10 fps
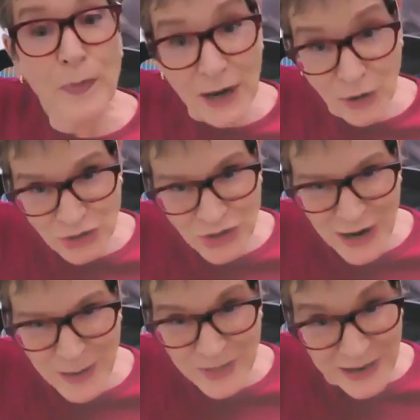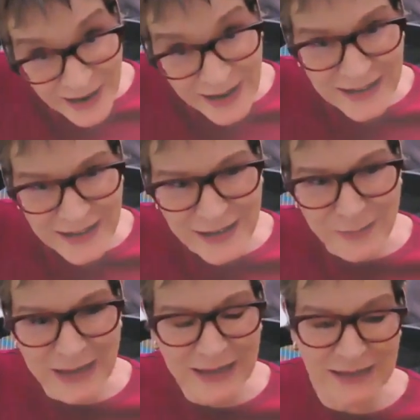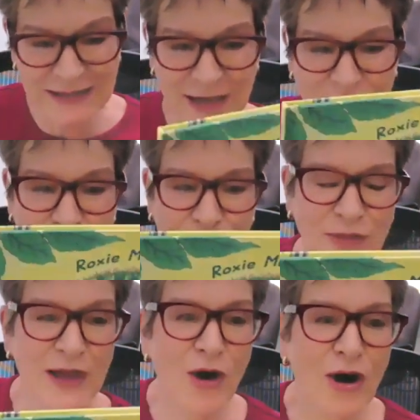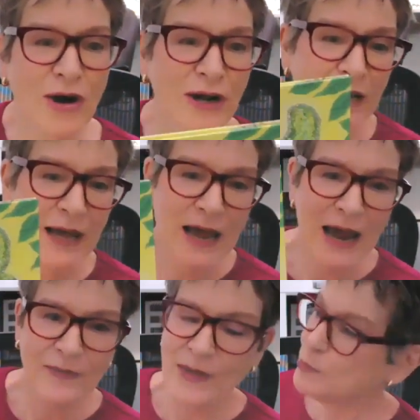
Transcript: better job than I did because they took the art and